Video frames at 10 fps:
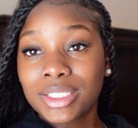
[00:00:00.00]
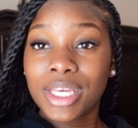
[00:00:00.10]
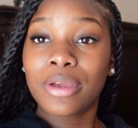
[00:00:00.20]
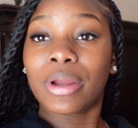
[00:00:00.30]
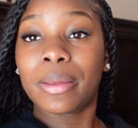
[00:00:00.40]
to
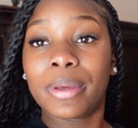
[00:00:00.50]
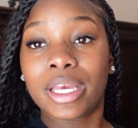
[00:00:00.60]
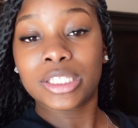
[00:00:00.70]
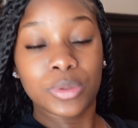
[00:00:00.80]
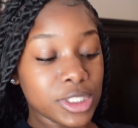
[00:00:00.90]
get ready
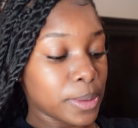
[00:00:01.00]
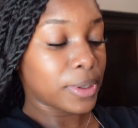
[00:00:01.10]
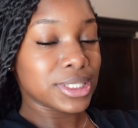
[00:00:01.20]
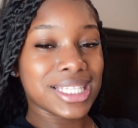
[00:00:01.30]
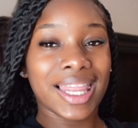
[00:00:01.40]
because we're
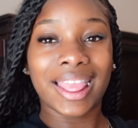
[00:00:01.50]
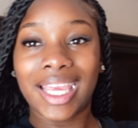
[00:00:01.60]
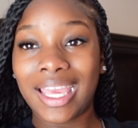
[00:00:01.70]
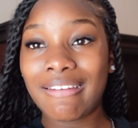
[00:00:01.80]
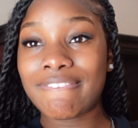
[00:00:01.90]
supposed to
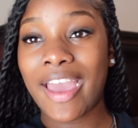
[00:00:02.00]
leave